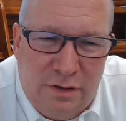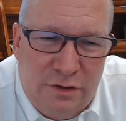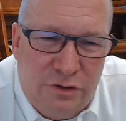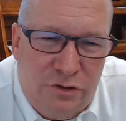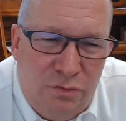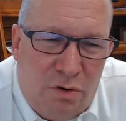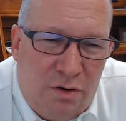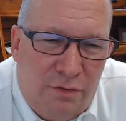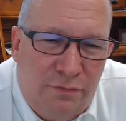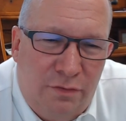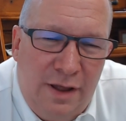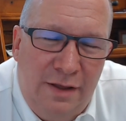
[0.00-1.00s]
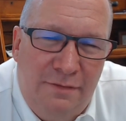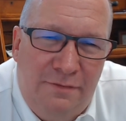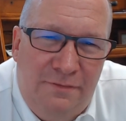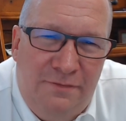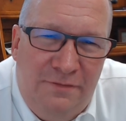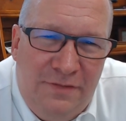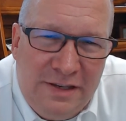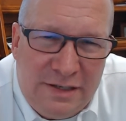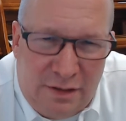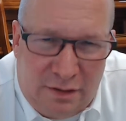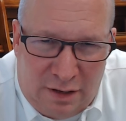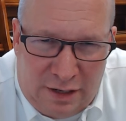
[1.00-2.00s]
to offer a
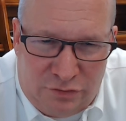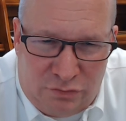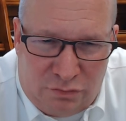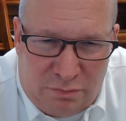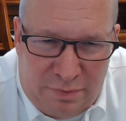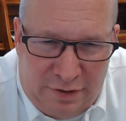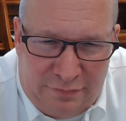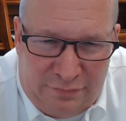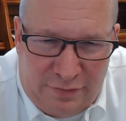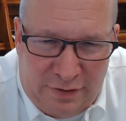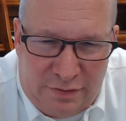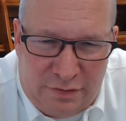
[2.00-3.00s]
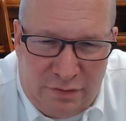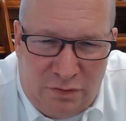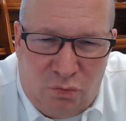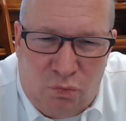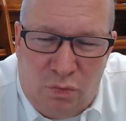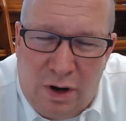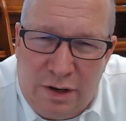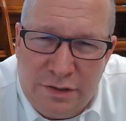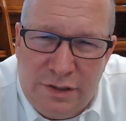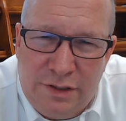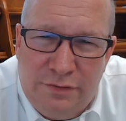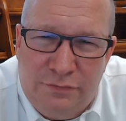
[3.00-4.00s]
physiological benefit
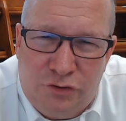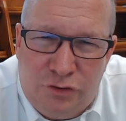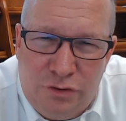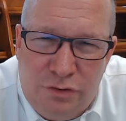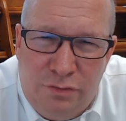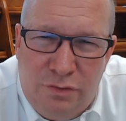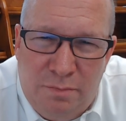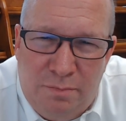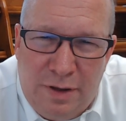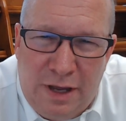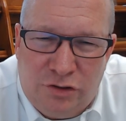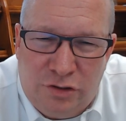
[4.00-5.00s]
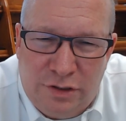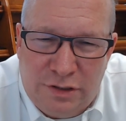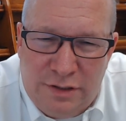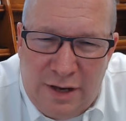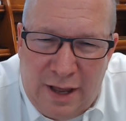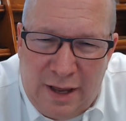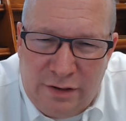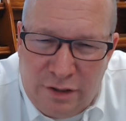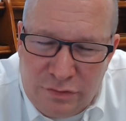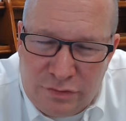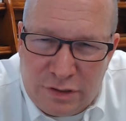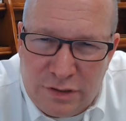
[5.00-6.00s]
relative to the patient's
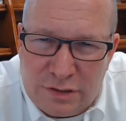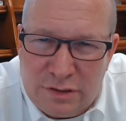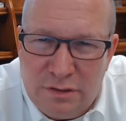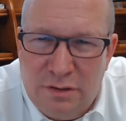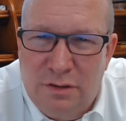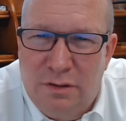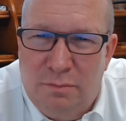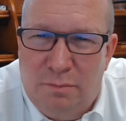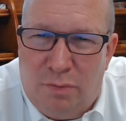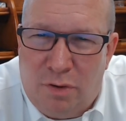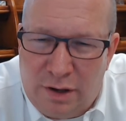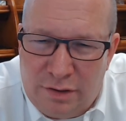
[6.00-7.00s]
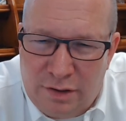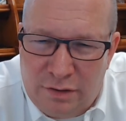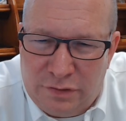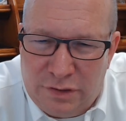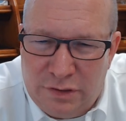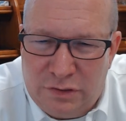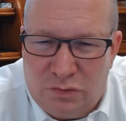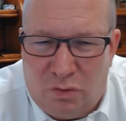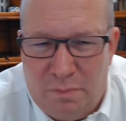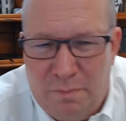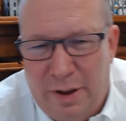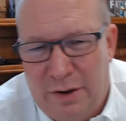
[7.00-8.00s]
diagnosis, prognosis, or
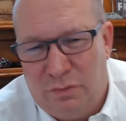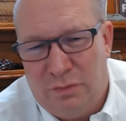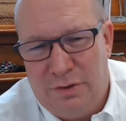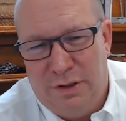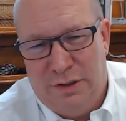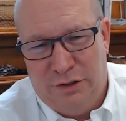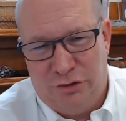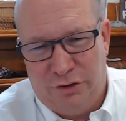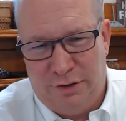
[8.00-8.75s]
medical condition.